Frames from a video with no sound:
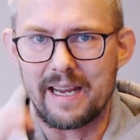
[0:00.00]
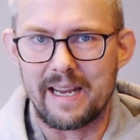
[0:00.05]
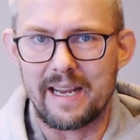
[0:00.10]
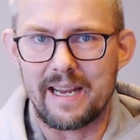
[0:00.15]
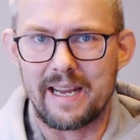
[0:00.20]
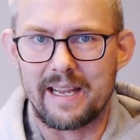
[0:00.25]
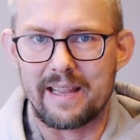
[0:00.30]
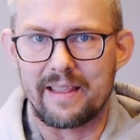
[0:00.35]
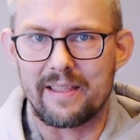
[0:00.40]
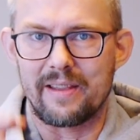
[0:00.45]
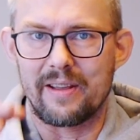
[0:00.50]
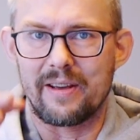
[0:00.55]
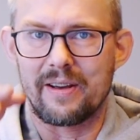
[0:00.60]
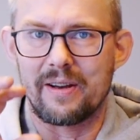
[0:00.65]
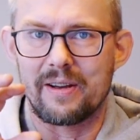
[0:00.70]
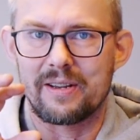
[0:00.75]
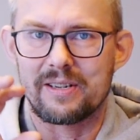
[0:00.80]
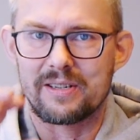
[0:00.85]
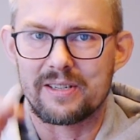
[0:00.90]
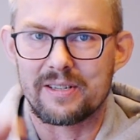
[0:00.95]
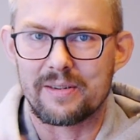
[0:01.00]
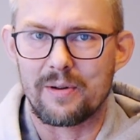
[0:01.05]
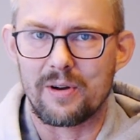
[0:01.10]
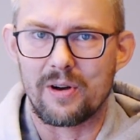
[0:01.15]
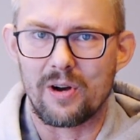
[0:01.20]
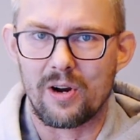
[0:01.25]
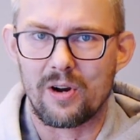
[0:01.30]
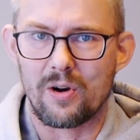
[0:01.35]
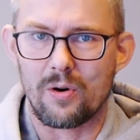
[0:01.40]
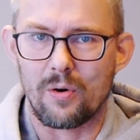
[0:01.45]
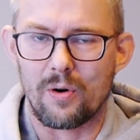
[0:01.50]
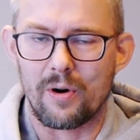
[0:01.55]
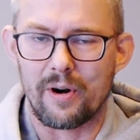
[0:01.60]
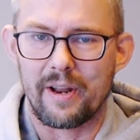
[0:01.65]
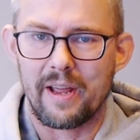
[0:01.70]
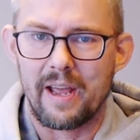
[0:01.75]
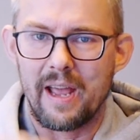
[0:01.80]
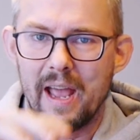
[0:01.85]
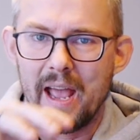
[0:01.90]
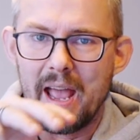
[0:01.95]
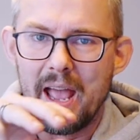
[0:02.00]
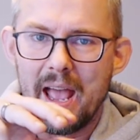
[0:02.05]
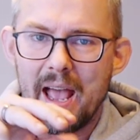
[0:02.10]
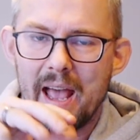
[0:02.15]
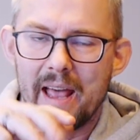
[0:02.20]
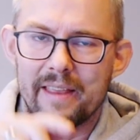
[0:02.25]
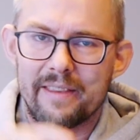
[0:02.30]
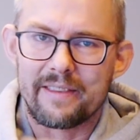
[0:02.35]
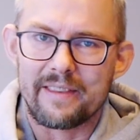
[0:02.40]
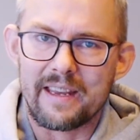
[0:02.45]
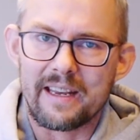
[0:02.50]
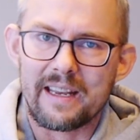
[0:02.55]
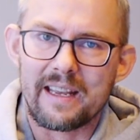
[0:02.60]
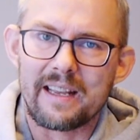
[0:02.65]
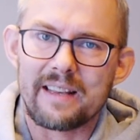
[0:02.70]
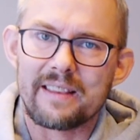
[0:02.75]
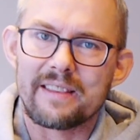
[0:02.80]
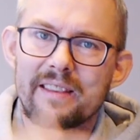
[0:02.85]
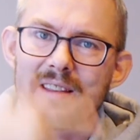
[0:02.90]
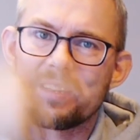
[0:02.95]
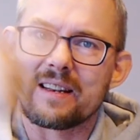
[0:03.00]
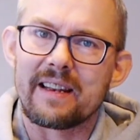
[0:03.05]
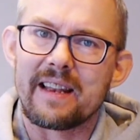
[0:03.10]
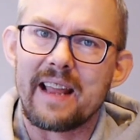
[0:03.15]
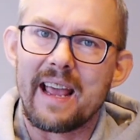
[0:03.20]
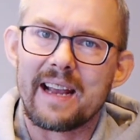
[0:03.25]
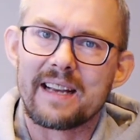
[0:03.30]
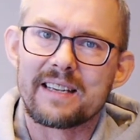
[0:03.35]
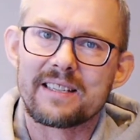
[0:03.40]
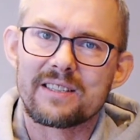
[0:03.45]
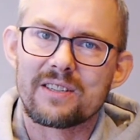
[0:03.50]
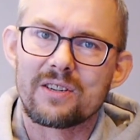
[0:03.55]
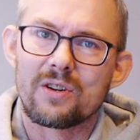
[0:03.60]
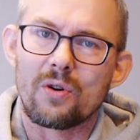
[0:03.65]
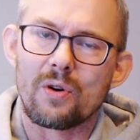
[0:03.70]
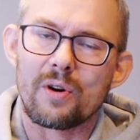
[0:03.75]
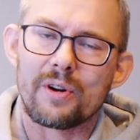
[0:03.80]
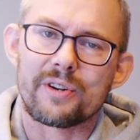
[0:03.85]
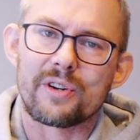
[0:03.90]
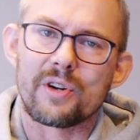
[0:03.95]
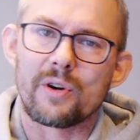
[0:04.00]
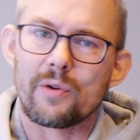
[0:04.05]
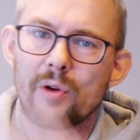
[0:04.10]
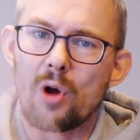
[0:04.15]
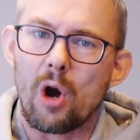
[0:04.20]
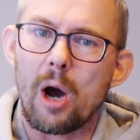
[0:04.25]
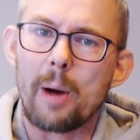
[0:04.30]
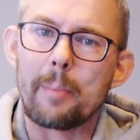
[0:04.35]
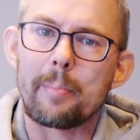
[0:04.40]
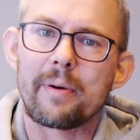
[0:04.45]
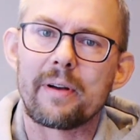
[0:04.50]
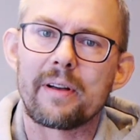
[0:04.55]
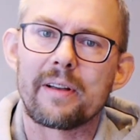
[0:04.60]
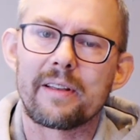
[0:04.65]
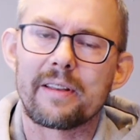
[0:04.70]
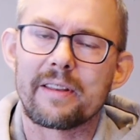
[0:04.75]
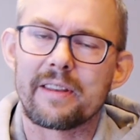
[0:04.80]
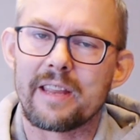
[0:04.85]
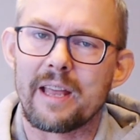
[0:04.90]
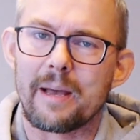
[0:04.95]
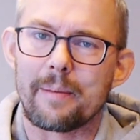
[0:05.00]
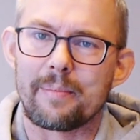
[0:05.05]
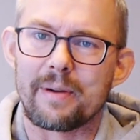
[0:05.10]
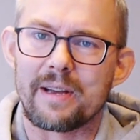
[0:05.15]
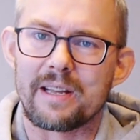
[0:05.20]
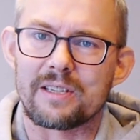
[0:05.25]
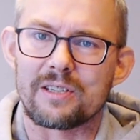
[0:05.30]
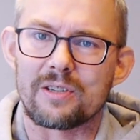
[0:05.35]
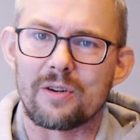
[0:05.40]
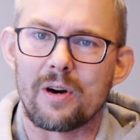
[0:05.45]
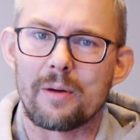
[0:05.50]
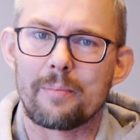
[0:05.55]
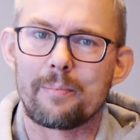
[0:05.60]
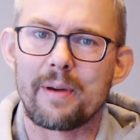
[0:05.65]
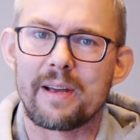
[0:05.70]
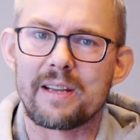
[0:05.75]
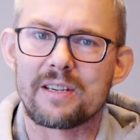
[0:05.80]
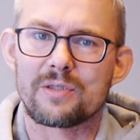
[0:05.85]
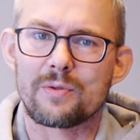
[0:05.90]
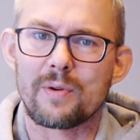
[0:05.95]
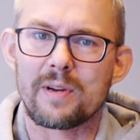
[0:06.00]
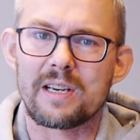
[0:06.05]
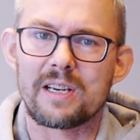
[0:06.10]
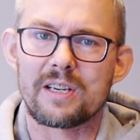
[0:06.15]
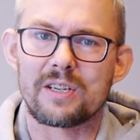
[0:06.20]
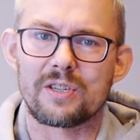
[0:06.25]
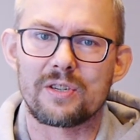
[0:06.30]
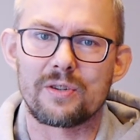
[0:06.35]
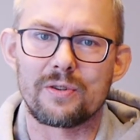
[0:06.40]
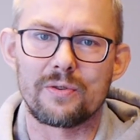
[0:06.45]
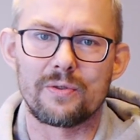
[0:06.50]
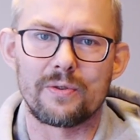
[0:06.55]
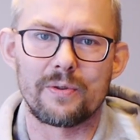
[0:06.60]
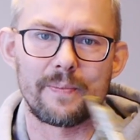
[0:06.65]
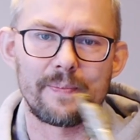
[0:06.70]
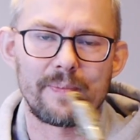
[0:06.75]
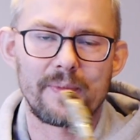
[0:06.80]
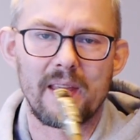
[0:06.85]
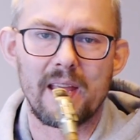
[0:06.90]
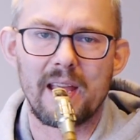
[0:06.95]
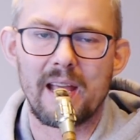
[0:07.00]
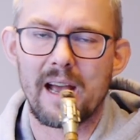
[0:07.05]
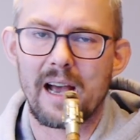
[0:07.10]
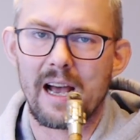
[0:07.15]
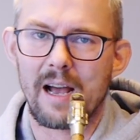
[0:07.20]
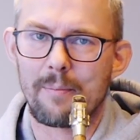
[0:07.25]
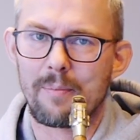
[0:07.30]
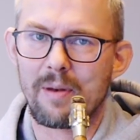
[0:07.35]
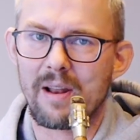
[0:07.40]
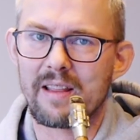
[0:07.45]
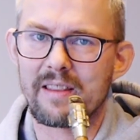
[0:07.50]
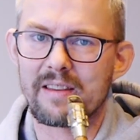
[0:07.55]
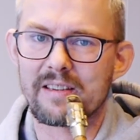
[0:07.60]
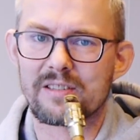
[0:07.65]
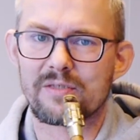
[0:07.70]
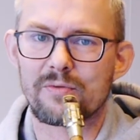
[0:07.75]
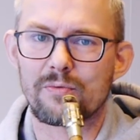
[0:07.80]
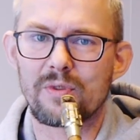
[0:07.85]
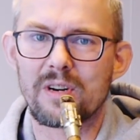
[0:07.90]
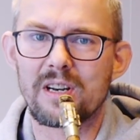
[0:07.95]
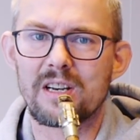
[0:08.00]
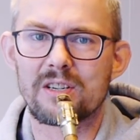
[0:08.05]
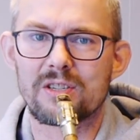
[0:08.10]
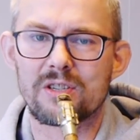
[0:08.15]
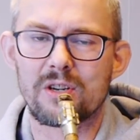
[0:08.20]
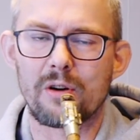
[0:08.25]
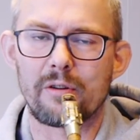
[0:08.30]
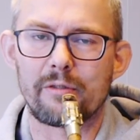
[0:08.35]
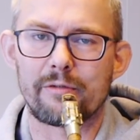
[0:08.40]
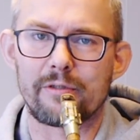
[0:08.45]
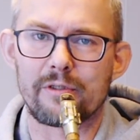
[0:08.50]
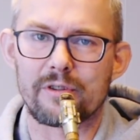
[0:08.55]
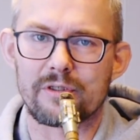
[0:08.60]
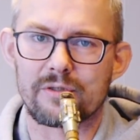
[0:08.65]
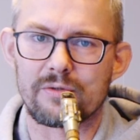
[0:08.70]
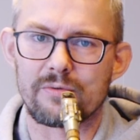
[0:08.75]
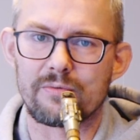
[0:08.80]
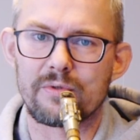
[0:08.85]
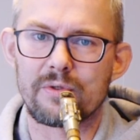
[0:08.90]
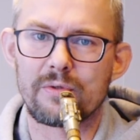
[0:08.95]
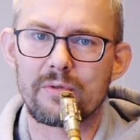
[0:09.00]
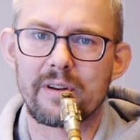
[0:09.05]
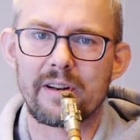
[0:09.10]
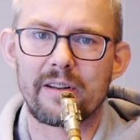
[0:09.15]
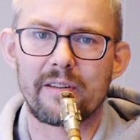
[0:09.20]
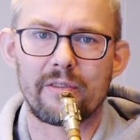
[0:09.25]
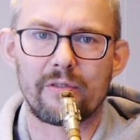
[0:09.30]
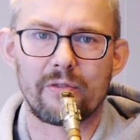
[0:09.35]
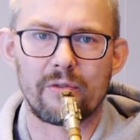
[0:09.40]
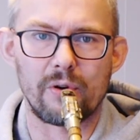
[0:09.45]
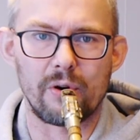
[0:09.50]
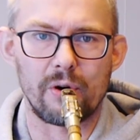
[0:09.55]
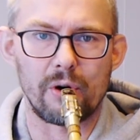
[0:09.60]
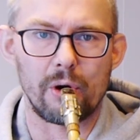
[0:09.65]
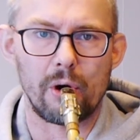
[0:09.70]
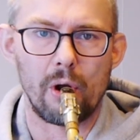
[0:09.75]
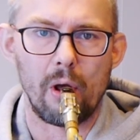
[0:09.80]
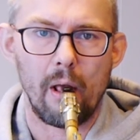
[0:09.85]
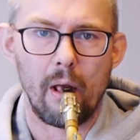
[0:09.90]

in the chord, thinking the next chord note up the arpeggio. On page 22, I play this really slow first, the root and the third.